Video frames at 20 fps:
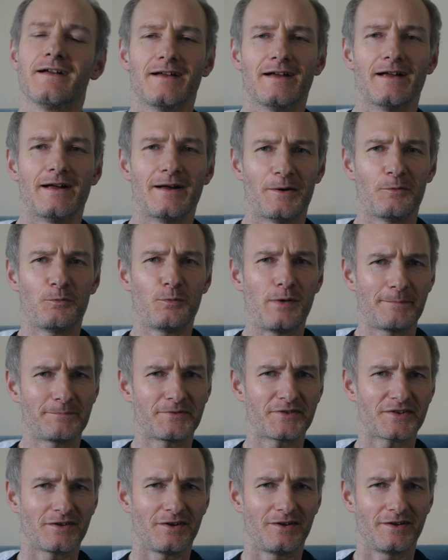
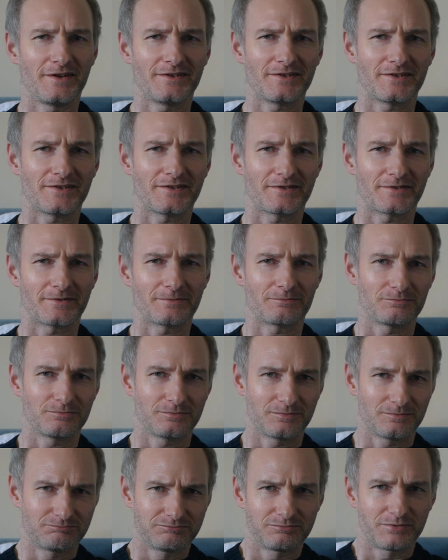websites
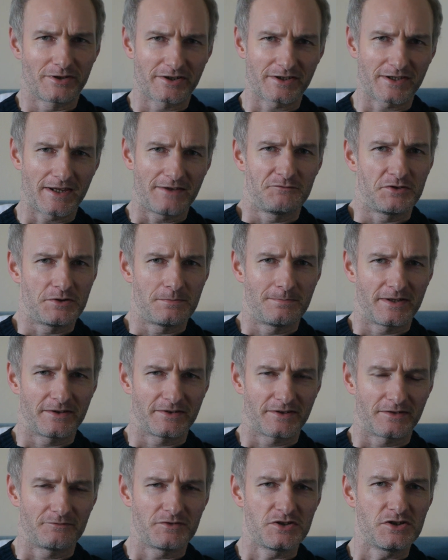which give you
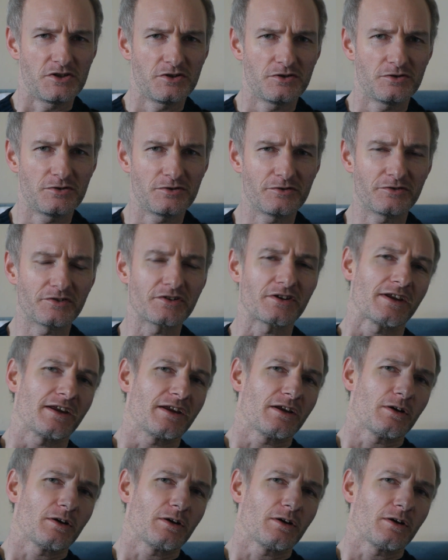bits of news,